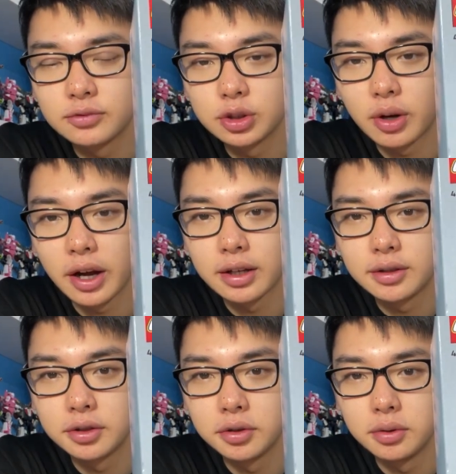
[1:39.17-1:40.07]
trying
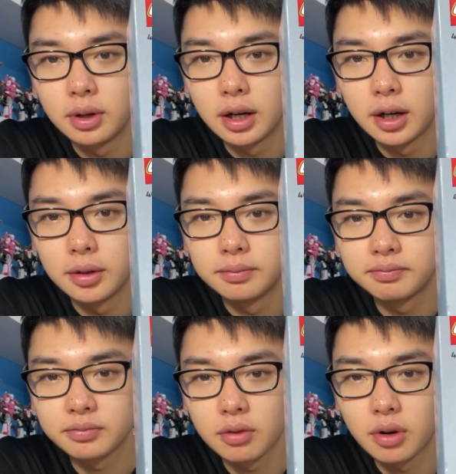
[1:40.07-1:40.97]
to
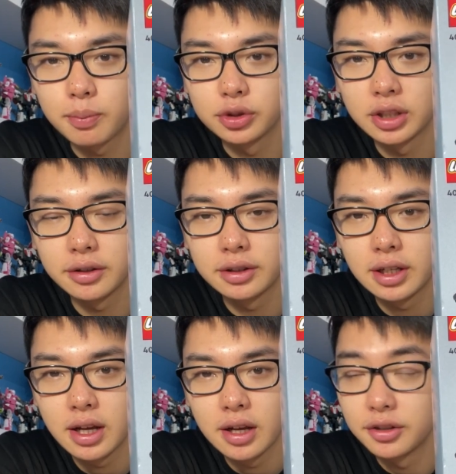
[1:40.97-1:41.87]
represent
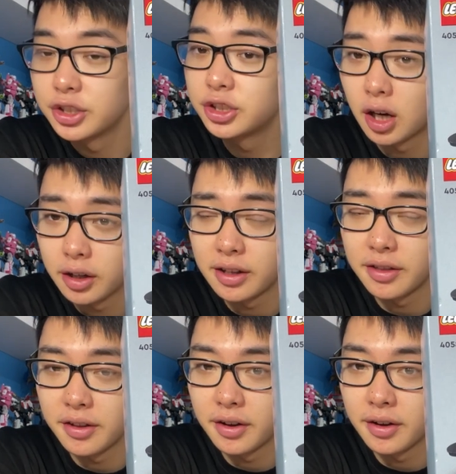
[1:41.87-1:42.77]
the shot in
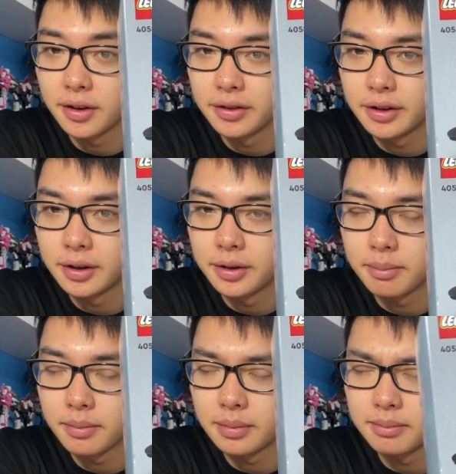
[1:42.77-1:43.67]

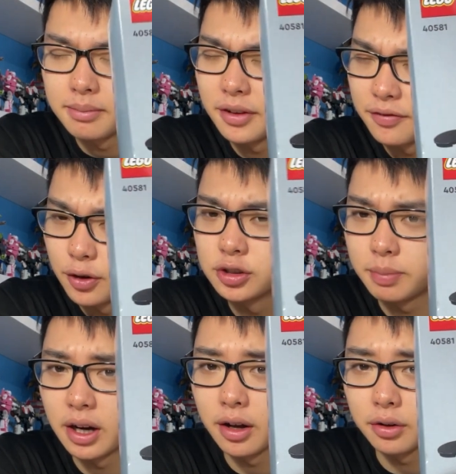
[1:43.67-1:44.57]
the first
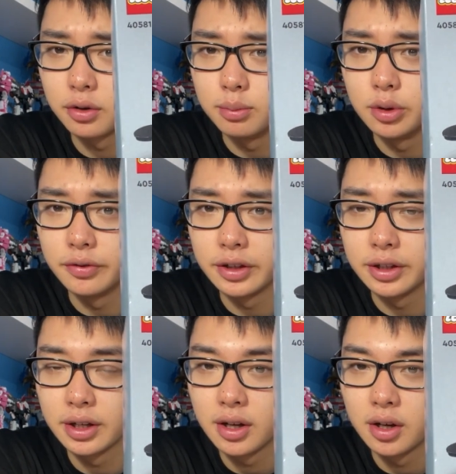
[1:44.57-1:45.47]
Bionicle movie,